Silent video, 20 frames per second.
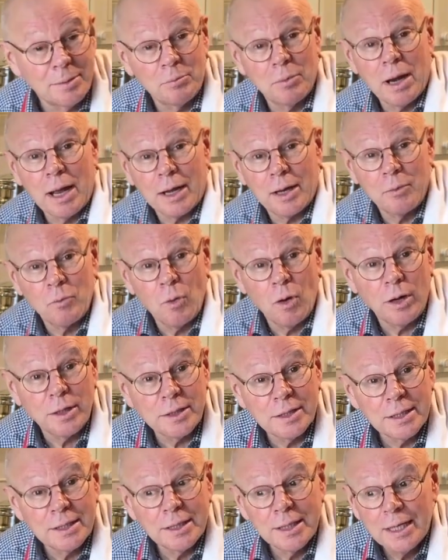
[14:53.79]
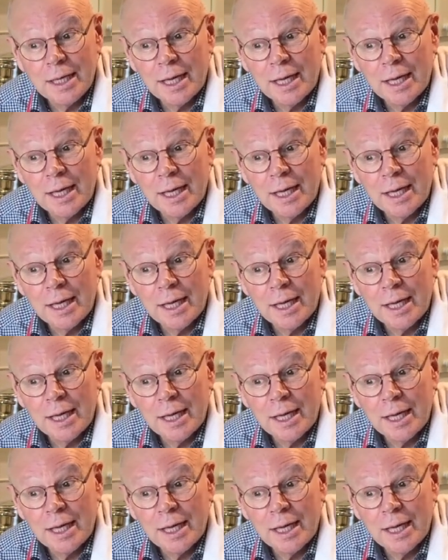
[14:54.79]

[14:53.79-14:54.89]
in black and white.